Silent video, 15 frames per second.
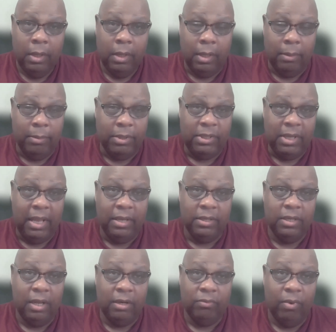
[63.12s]
And let me say there's
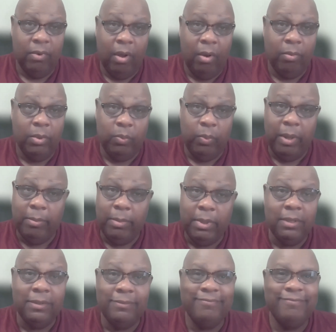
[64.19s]
nothing wrong with
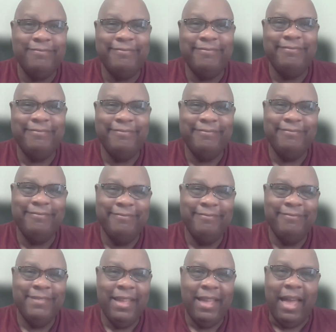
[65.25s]
women
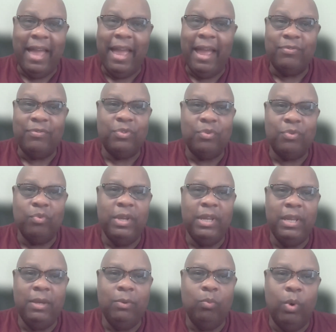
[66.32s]
I have
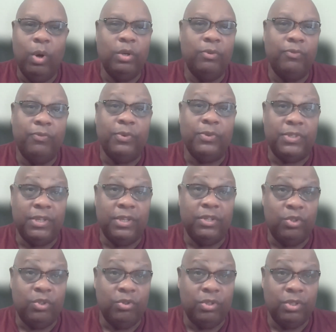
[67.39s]
three wonderful
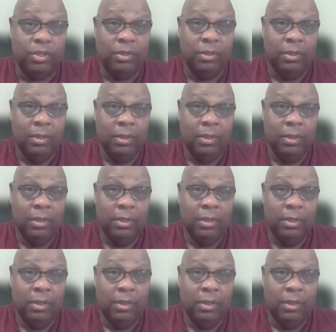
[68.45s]
sisters,